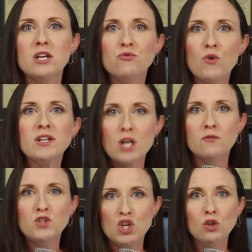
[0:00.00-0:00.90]
in front
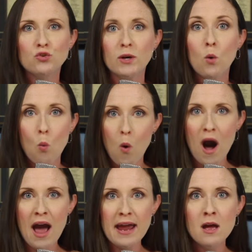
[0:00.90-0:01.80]
of children.
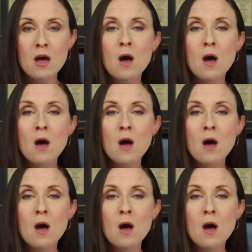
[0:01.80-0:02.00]
Why?